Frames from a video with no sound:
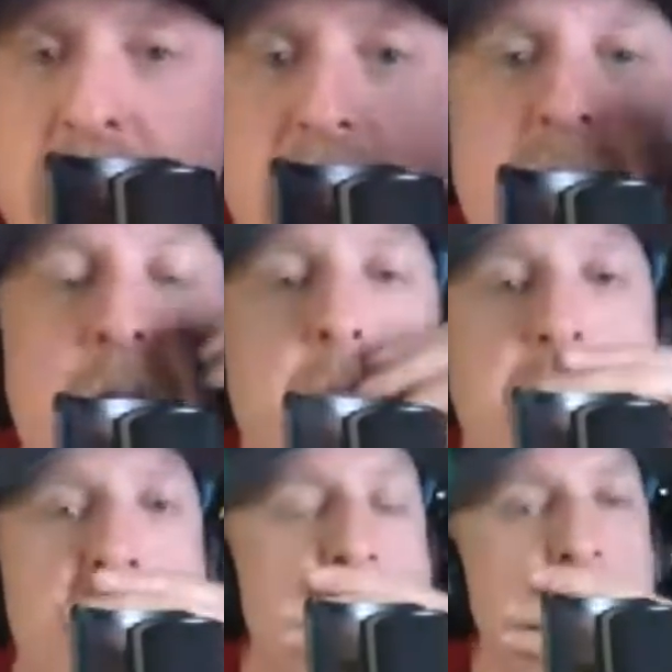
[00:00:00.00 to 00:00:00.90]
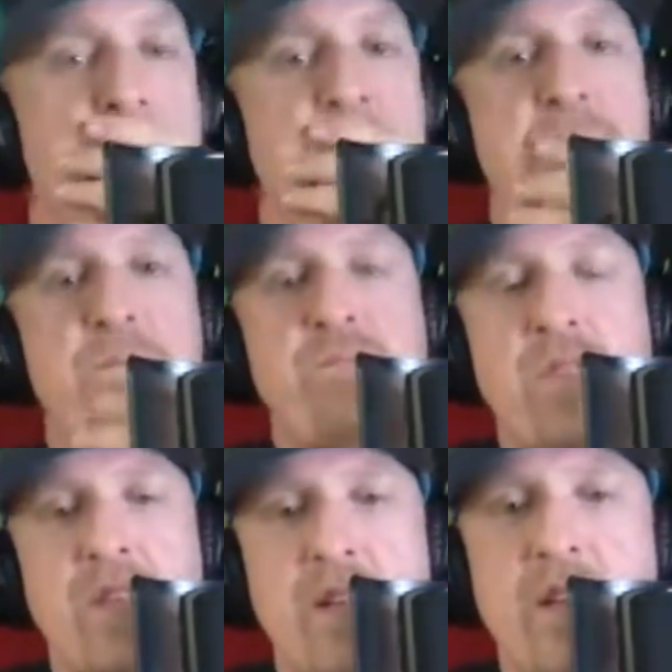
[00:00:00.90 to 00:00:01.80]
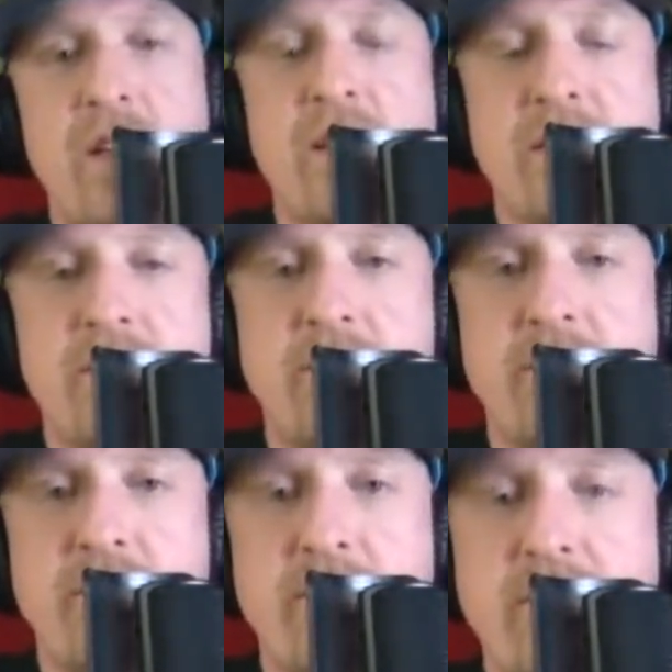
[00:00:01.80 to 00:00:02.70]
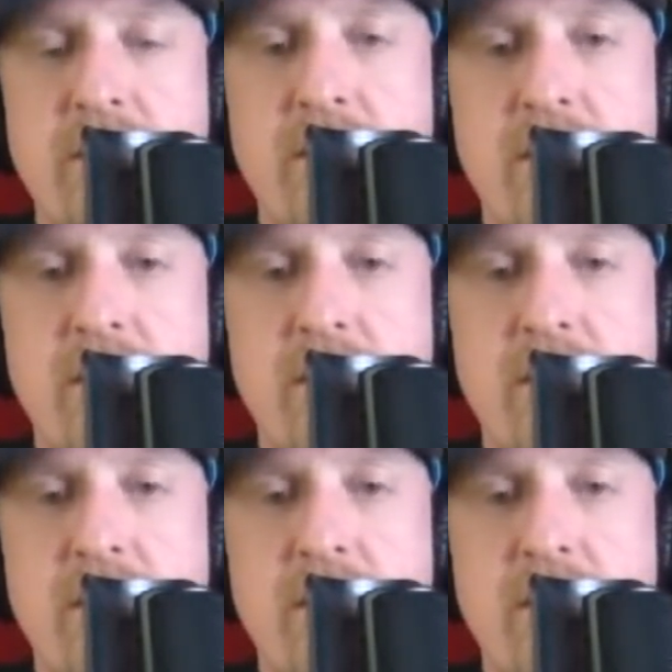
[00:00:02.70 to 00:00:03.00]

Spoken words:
Yeah, we put the list out. That was Tuesday.